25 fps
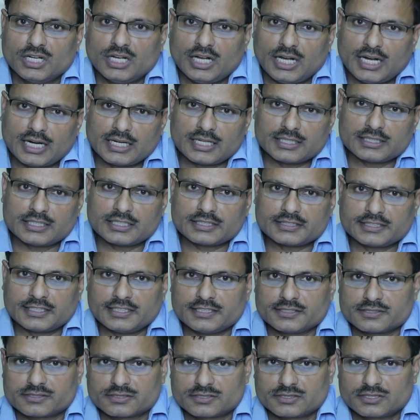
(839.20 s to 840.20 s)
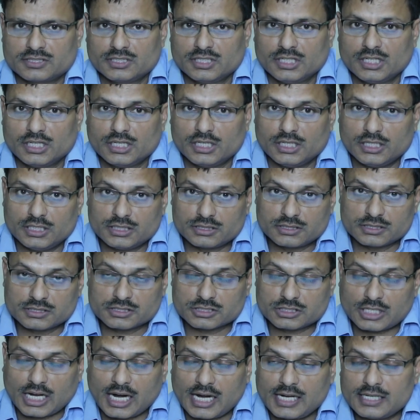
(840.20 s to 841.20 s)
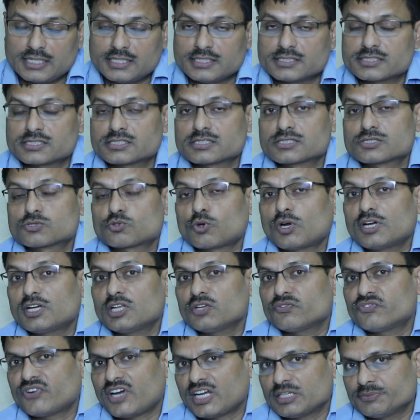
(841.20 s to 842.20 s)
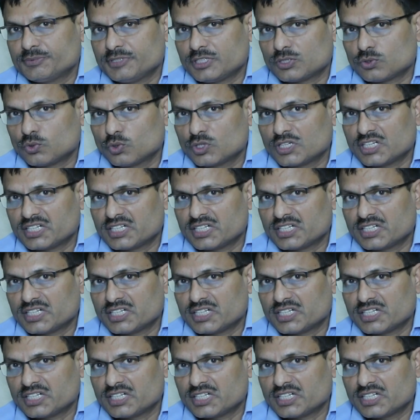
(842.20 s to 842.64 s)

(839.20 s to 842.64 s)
Another case, this child is 25-year-old